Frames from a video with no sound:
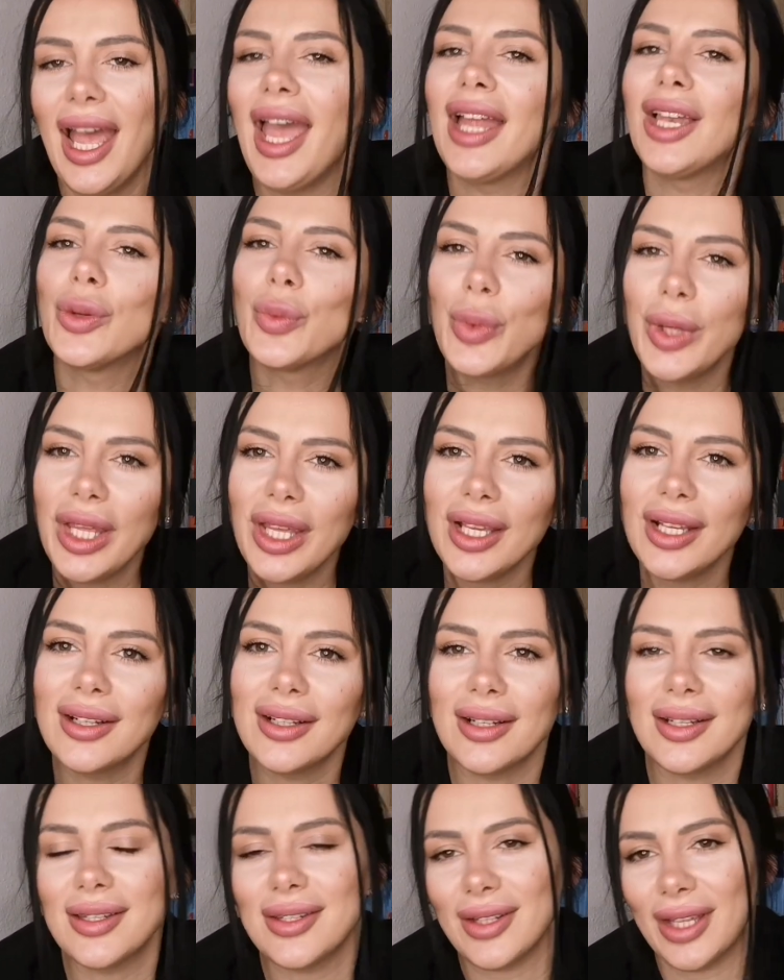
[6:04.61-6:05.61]
And we're
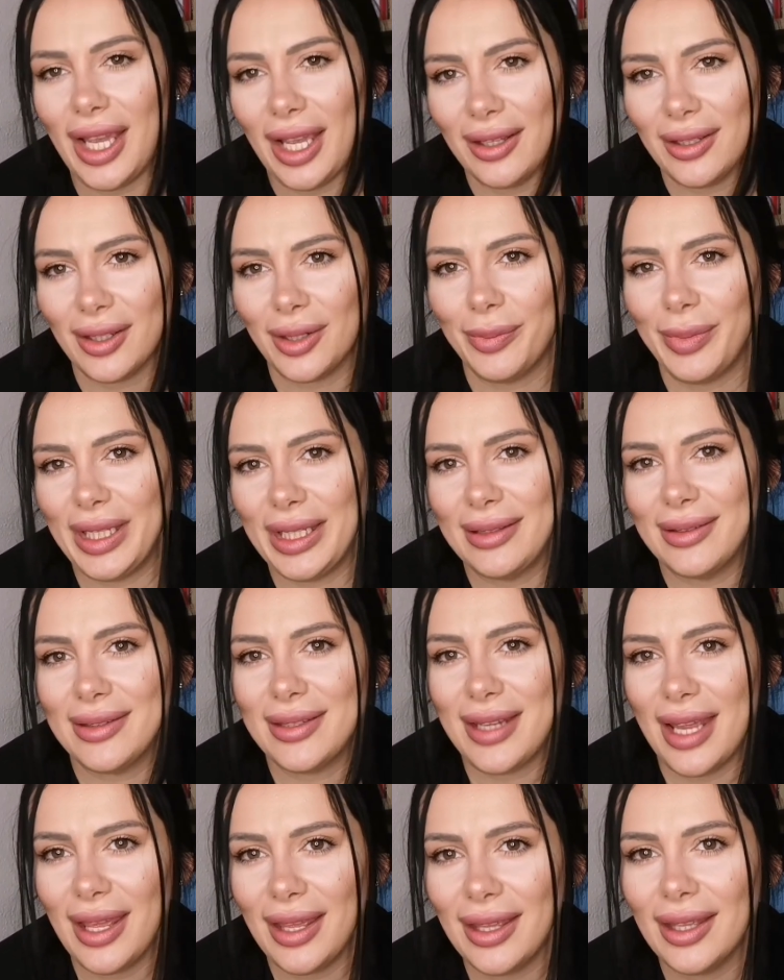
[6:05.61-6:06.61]
gonna together be
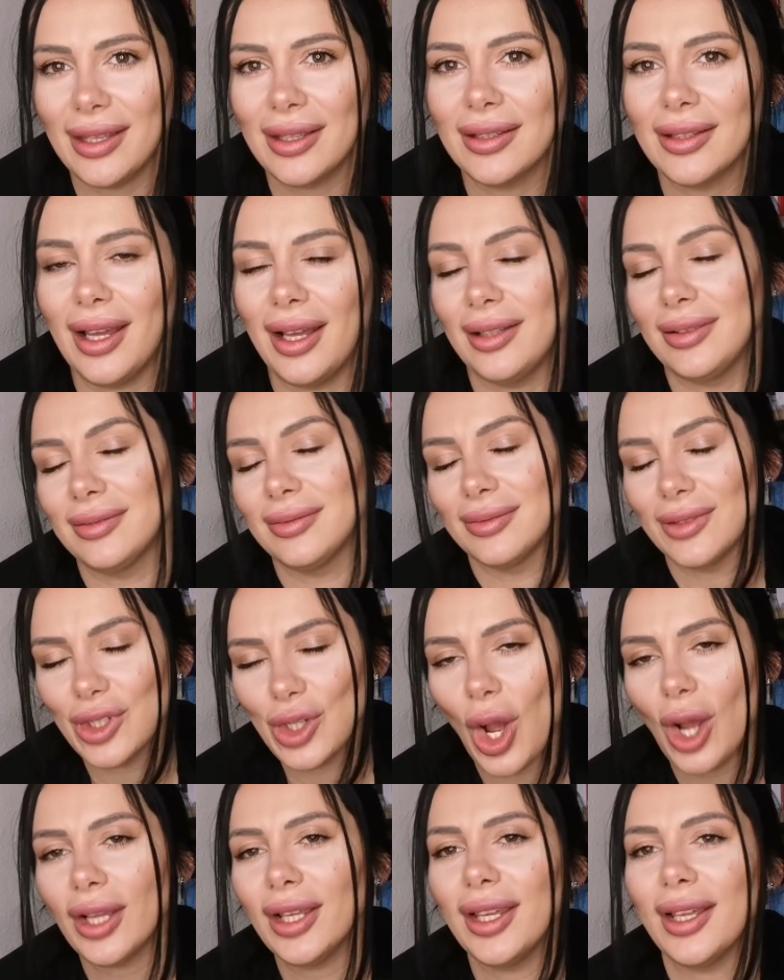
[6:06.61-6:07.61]
taking and
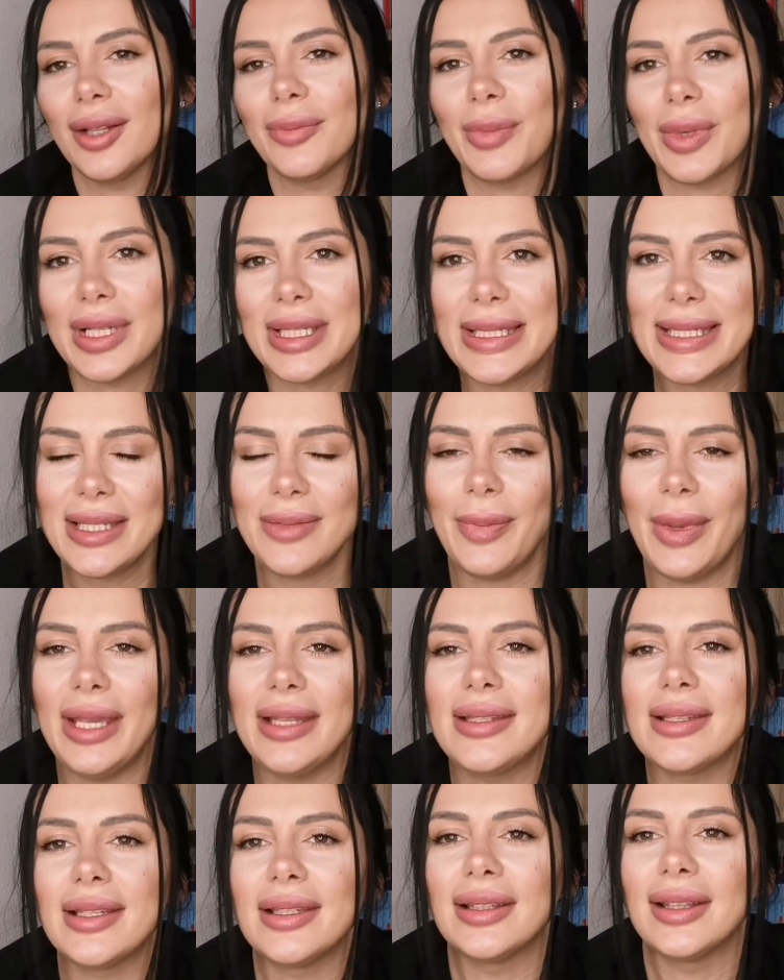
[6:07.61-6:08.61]
talking and
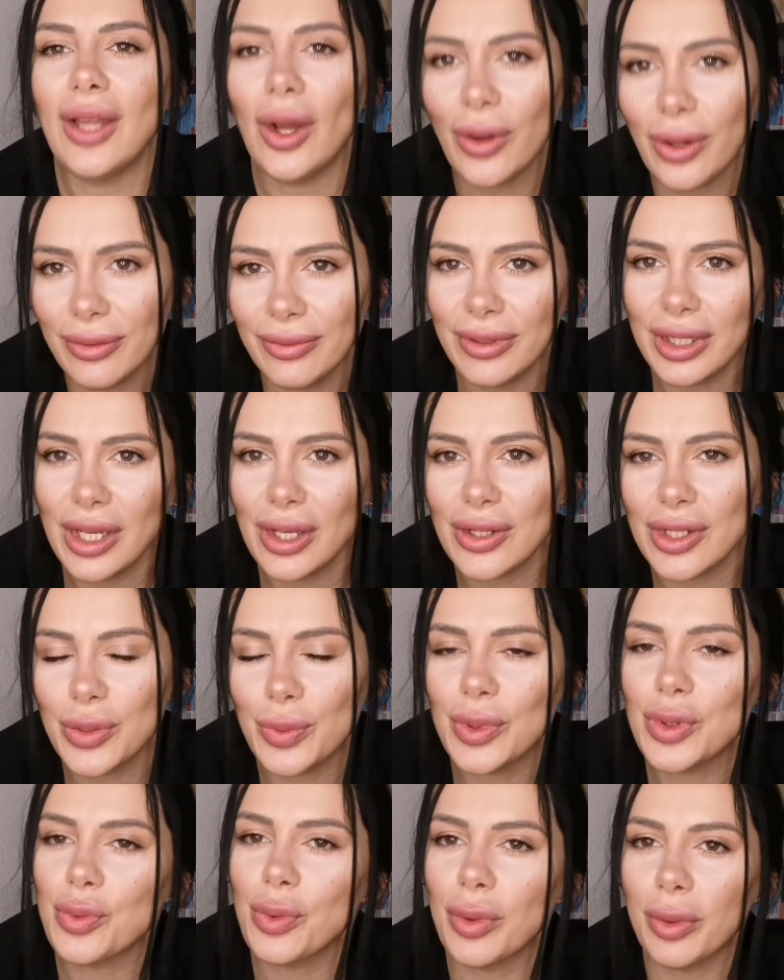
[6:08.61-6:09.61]
participating in a lot of
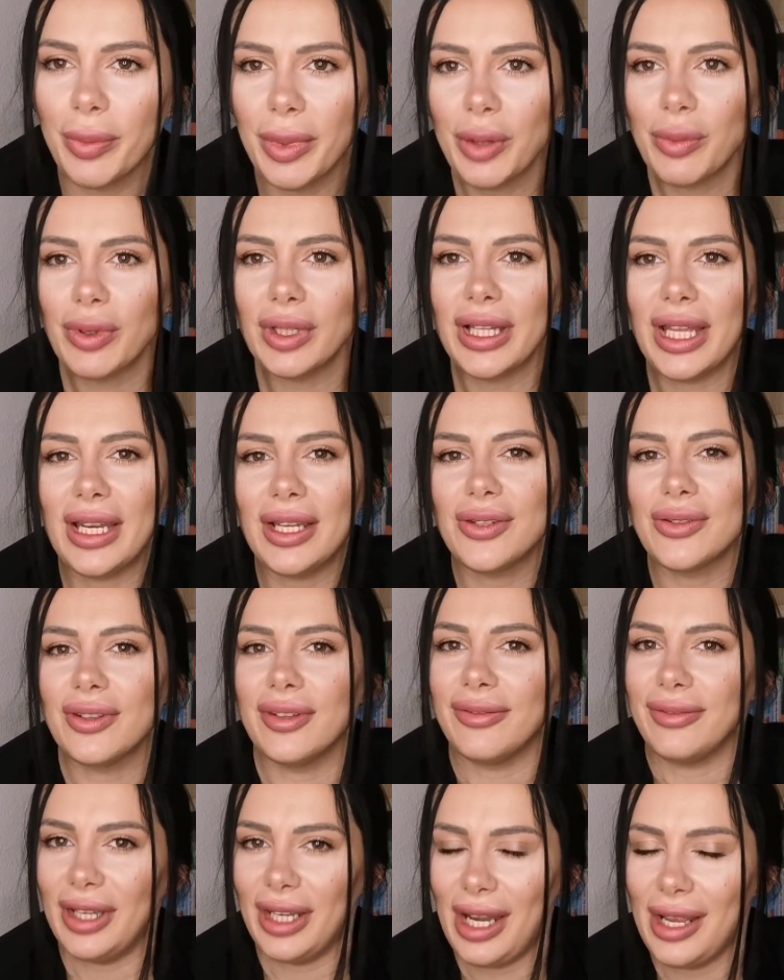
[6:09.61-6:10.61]
videos which will be related to
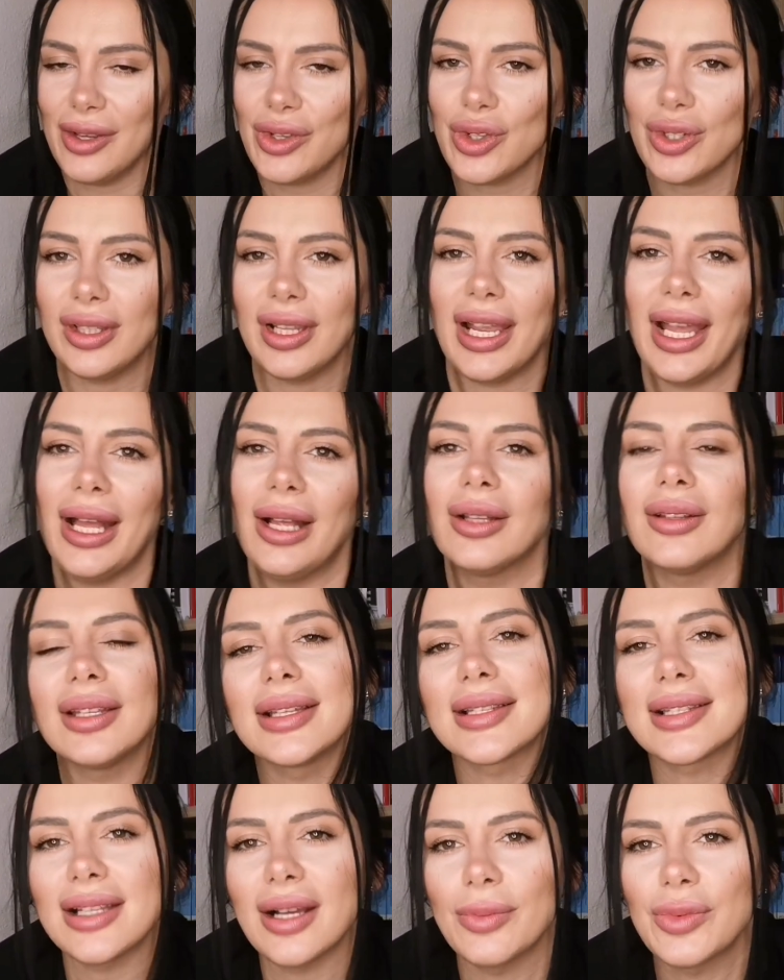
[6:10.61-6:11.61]
the financial
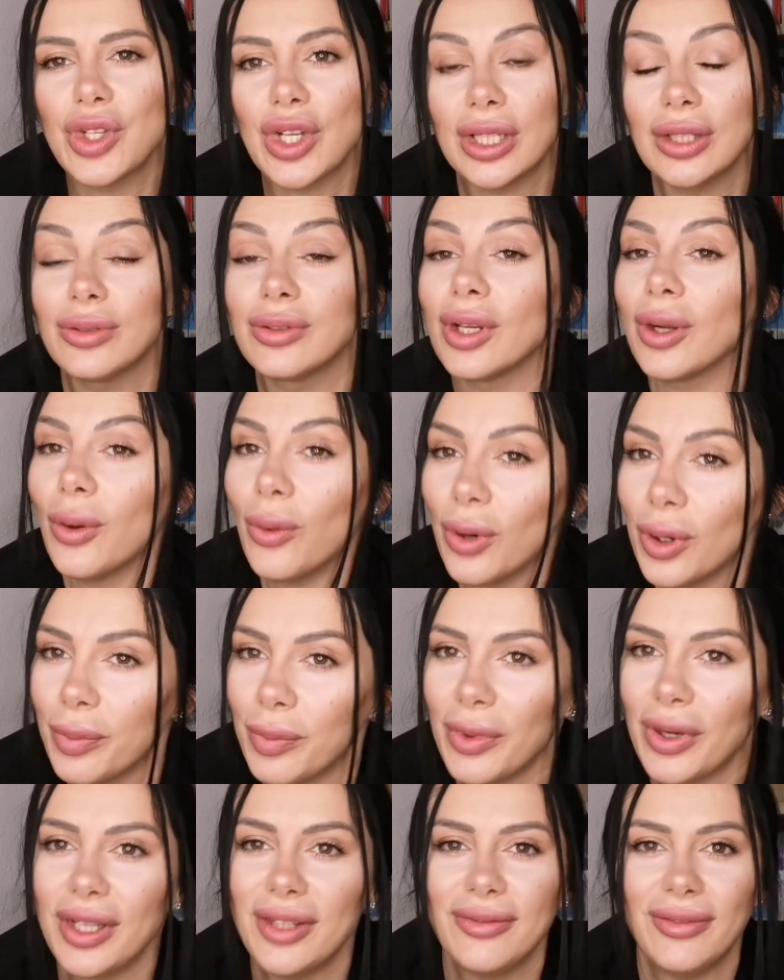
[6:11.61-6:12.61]
accounting subject, to the
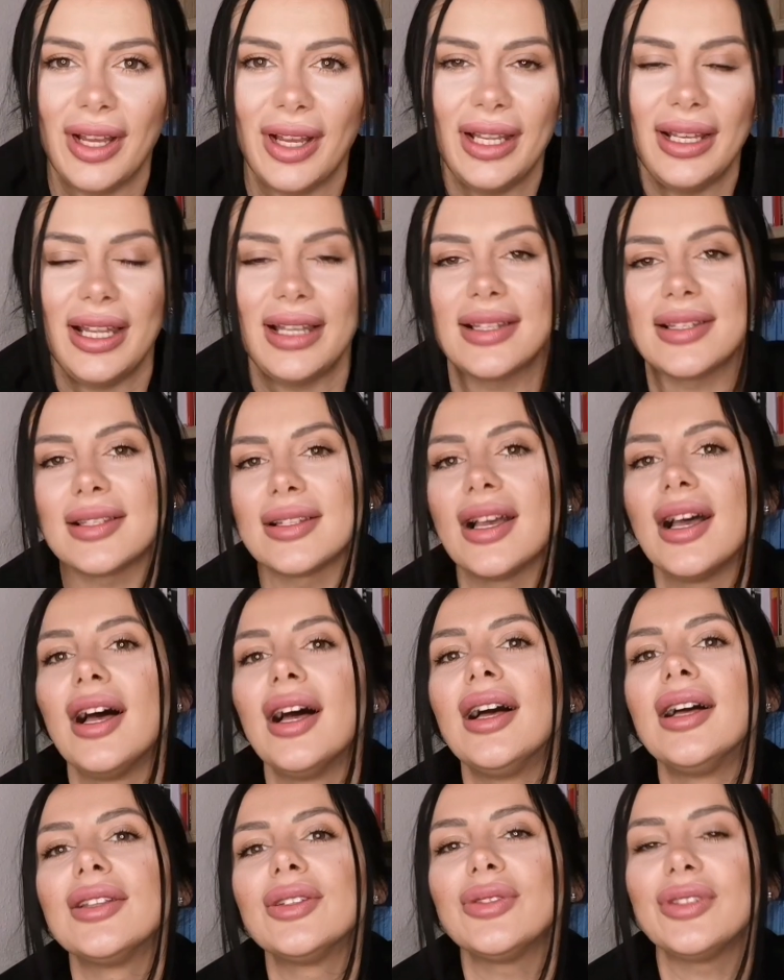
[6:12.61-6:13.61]
corporate finance,
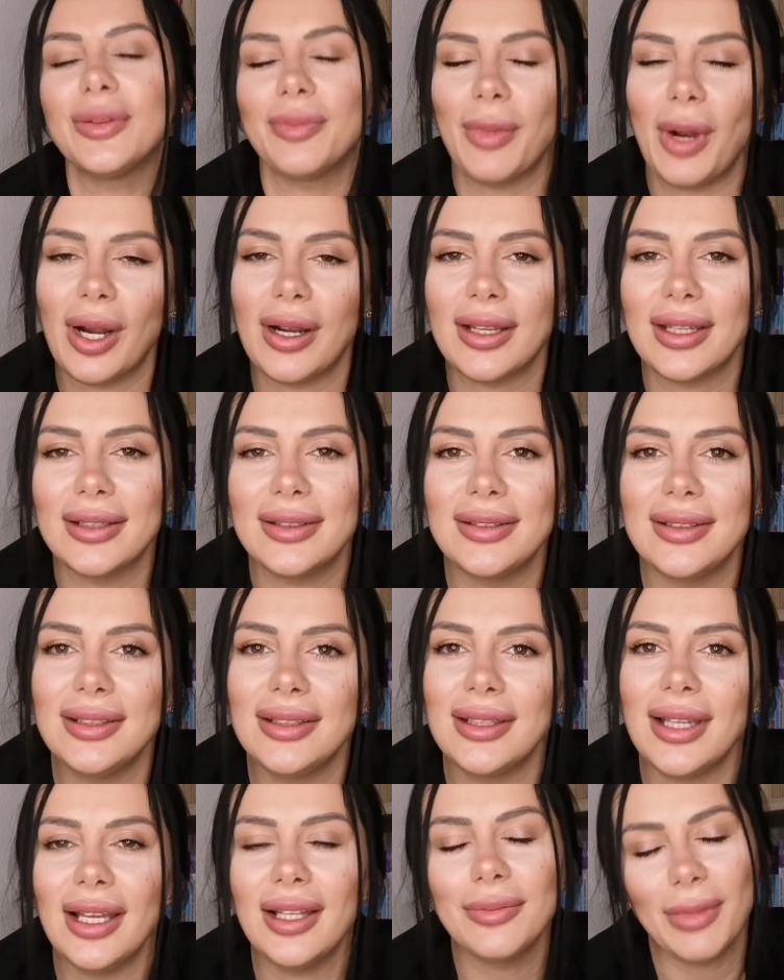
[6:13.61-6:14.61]
to the marketing,
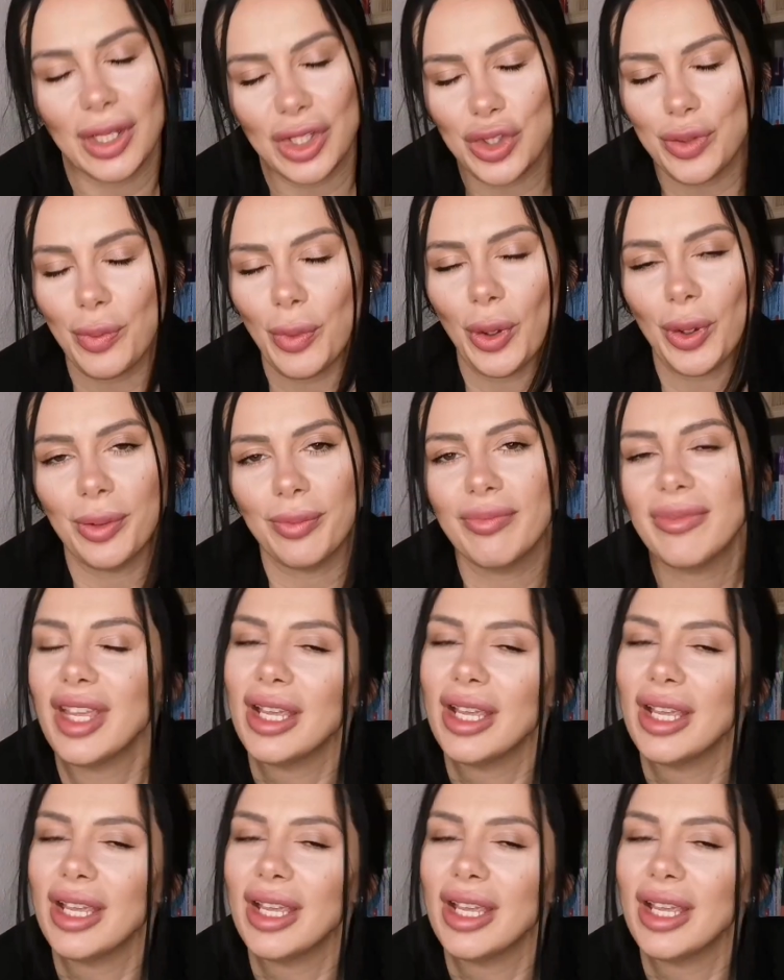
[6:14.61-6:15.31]
and much more.